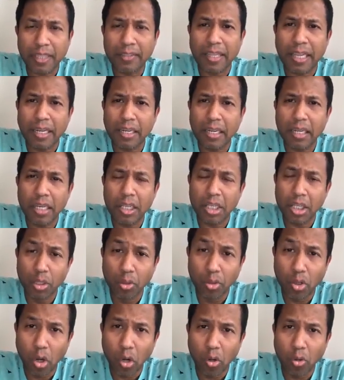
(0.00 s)
then
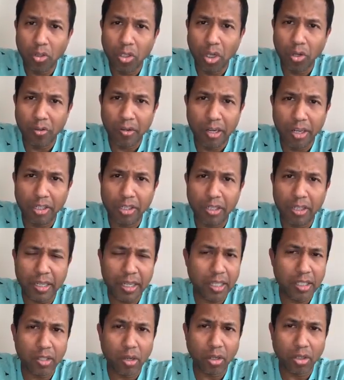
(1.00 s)
you know your religion
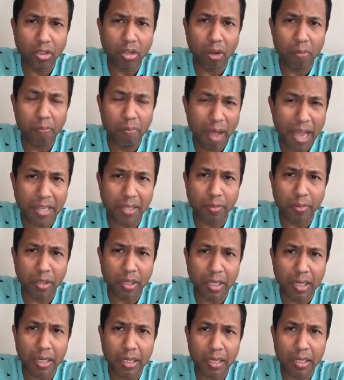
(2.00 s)
is not compatible
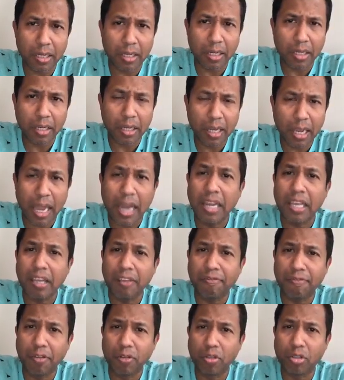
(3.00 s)
here. And
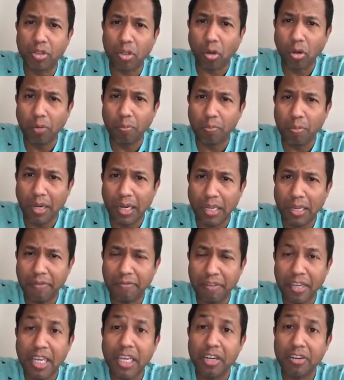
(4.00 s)
if you don't
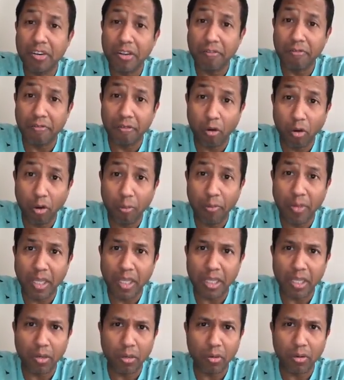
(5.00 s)
believe in
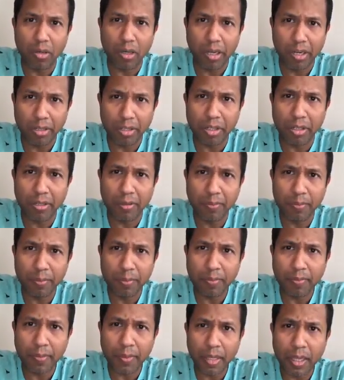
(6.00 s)
reforming your religion,
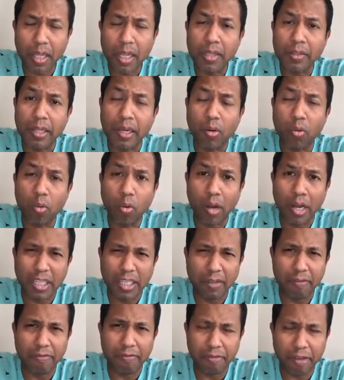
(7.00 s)
then why
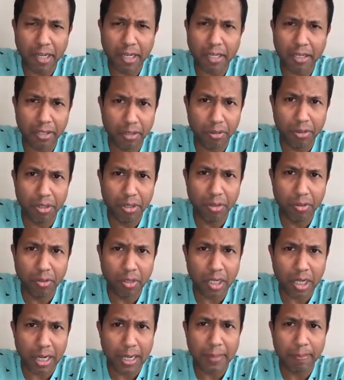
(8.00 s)
the fuck do
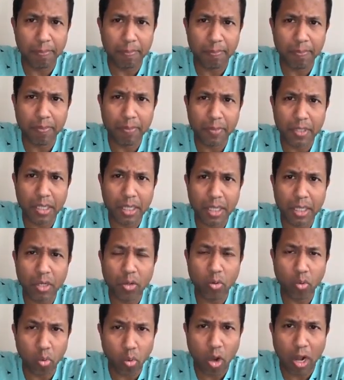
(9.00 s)
you come?
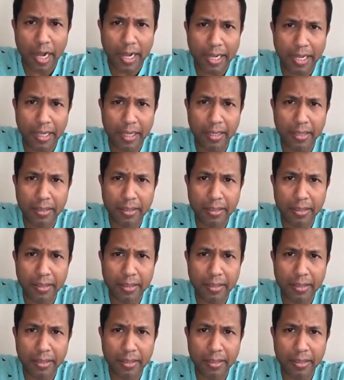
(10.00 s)
Why?